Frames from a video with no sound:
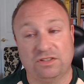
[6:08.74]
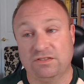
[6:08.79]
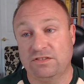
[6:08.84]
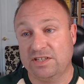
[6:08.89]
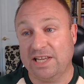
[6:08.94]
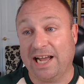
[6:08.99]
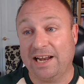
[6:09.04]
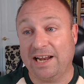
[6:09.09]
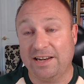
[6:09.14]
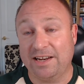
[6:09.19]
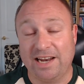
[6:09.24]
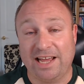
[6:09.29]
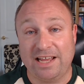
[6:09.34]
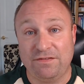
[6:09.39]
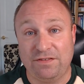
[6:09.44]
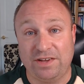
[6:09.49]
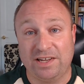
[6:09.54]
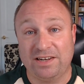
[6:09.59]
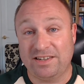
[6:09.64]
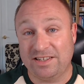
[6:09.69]
of
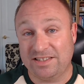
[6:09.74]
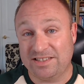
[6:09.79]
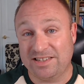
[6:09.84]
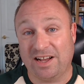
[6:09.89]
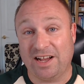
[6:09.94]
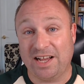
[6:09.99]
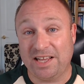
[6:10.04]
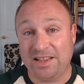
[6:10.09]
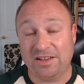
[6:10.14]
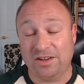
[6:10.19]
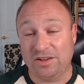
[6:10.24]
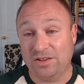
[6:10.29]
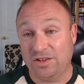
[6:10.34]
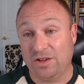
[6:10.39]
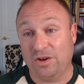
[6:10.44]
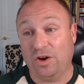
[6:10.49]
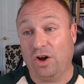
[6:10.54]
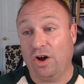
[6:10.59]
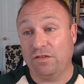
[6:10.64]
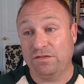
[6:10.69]
Scandinavian design
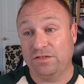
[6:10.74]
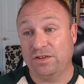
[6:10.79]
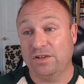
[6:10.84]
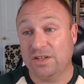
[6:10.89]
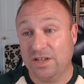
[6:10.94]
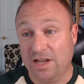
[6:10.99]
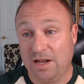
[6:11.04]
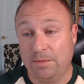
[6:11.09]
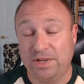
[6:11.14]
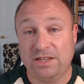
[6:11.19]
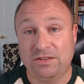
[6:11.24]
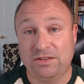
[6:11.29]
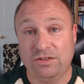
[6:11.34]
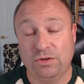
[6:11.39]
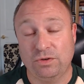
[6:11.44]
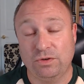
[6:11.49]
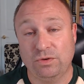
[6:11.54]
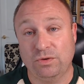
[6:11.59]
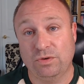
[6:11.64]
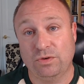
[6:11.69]
that often come
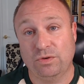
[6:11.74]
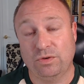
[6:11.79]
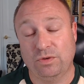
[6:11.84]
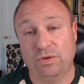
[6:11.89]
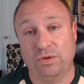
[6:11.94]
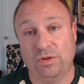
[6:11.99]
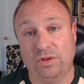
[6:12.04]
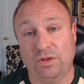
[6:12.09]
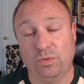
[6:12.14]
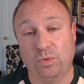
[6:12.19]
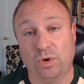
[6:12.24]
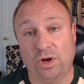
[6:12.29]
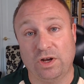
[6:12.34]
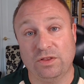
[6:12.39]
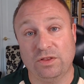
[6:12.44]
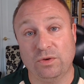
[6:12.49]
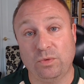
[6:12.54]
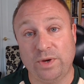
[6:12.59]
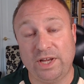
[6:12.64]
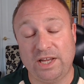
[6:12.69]
into the work
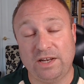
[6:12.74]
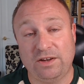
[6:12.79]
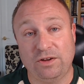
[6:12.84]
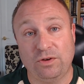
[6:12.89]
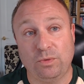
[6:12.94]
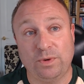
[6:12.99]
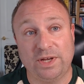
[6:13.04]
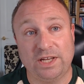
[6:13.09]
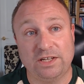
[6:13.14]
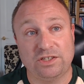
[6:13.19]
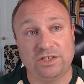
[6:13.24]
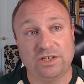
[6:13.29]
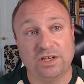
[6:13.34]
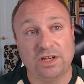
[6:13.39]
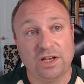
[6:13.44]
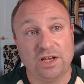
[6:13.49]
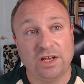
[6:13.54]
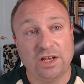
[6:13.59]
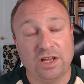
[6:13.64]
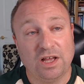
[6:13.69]
that we do, which
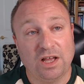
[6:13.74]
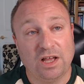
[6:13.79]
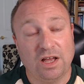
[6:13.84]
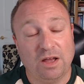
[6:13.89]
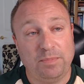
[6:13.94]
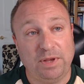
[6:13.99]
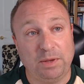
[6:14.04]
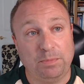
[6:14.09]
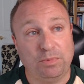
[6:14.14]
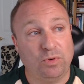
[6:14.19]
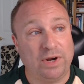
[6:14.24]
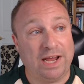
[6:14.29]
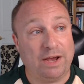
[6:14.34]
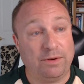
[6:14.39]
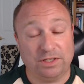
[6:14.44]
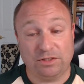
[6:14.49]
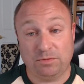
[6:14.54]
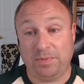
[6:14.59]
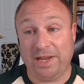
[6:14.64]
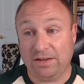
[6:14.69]
people now
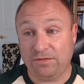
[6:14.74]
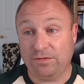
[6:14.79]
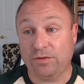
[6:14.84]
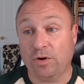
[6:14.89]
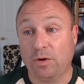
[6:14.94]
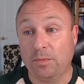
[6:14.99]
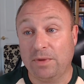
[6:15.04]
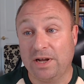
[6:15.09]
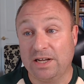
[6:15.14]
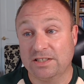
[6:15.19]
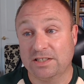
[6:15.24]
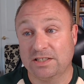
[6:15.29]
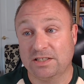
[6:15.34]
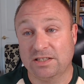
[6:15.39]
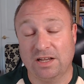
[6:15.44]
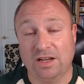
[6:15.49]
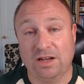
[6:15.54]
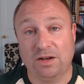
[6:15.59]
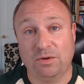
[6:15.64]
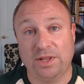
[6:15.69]
expect from us
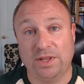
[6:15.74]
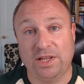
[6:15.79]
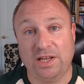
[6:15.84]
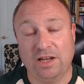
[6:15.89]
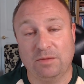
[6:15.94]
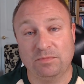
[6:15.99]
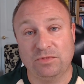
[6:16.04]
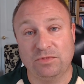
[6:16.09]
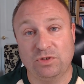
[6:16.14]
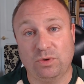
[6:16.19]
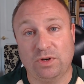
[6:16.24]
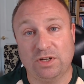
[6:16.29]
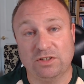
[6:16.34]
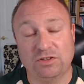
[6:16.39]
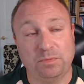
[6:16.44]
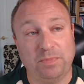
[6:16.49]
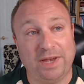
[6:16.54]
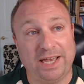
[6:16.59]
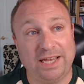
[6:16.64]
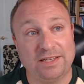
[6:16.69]
when they come to our
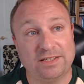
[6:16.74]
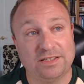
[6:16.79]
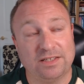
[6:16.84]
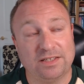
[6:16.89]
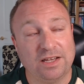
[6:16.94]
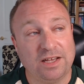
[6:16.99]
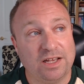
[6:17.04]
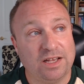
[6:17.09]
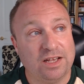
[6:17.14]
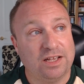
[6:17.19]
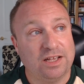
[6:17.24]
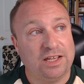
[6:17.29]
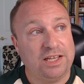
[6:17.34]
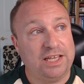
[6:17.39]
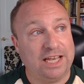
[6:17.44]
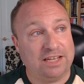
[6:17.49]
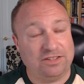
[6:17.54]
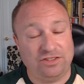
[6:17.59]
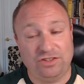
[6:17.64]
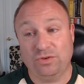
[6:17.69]
space.
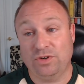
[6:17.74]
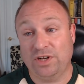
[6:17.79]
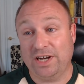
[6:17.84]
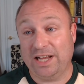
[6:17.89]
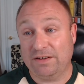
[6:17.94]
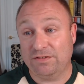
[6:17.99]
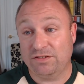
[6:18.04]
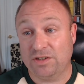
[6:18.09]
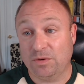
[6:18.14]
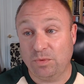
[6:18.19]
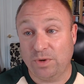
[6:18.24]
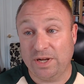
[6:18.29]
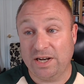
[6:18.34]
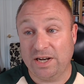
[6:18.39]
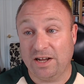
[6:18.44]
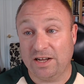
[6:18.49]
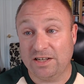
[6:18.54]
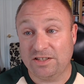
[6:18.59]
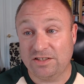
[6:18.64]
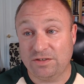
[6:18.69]
Yes, you're going to have somewhere
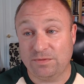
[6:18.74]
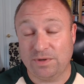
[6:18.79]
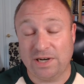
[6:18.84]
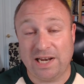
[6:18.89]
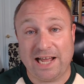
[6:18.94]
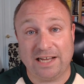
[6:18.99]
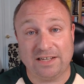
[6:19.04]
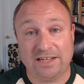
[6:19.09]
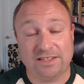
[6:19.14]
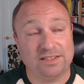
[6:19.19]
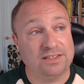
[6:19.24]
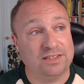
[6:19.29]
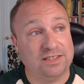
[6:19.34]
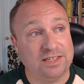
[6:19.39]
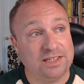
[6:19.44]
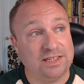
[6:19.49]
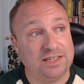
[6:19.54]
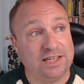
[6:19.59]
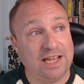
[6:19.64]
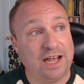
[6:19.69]
nice to relax and
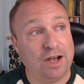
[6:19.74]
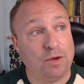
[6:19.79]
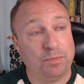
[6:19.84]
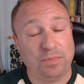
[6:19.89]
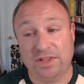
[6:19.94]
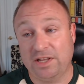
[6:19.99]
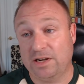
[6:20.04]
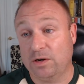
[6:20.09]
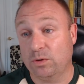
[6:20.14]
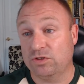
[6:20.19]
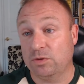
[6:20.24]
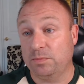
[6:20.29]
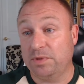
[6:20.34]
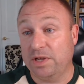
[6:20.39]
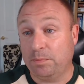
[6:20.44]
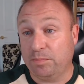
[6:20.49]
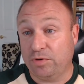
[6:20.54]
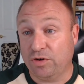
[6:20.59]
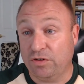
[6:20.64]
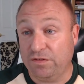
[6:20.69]
sit down, but there'll also
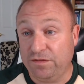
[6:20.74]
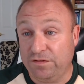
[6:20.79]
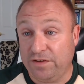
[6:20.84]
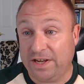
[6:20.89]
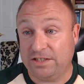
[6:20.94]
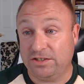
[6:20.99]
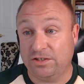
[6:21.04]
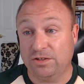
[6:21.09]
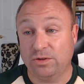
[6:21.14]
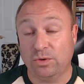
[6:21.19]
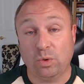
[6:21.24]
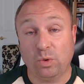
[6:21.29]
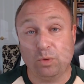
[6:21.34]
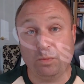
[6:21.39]
be a professional